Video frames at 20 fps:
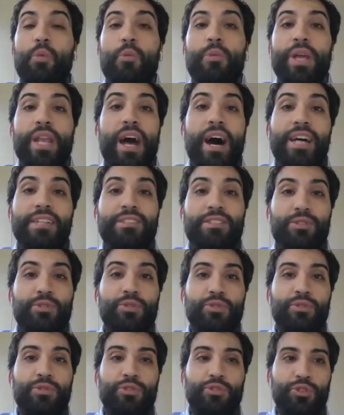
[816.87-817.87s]
would be nice
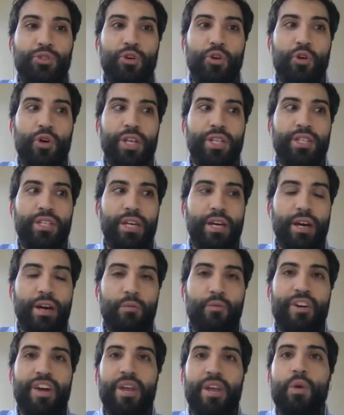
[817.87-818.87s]
to know it
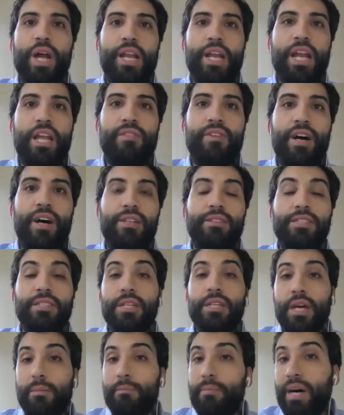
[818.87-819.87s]
very well in advance,
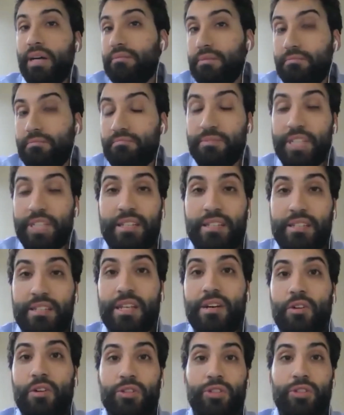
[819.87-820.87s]
but that is
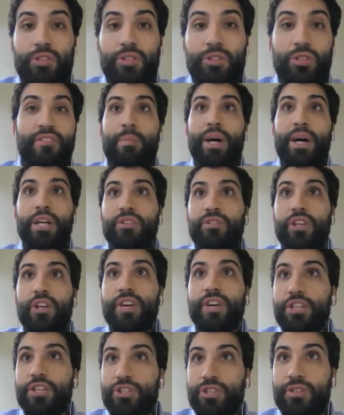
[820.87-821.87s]
also the fun part of
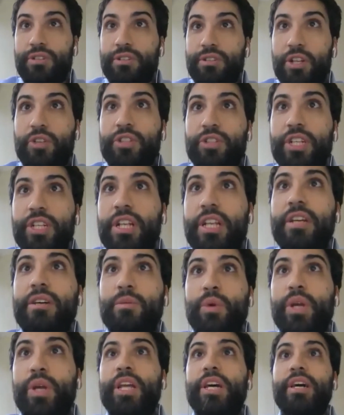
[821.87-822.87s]
innovation.
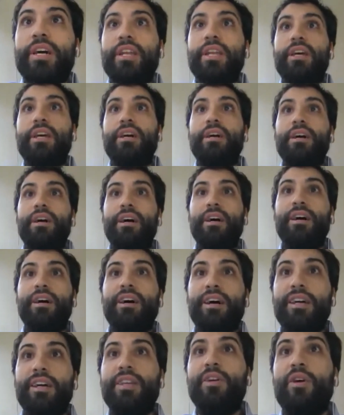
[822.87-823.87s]
We learn
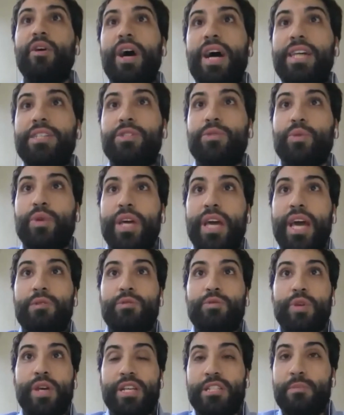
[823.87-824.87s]
as
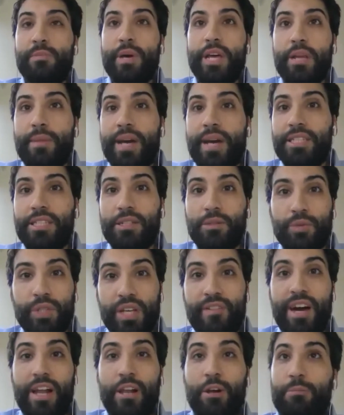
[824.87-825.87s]
we experiment and we
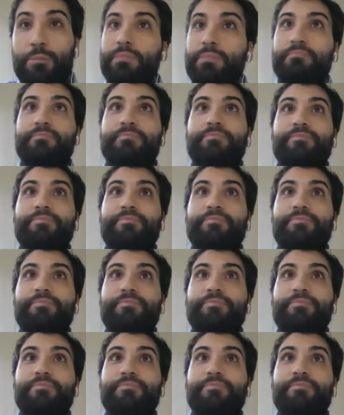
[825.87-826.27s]
develop.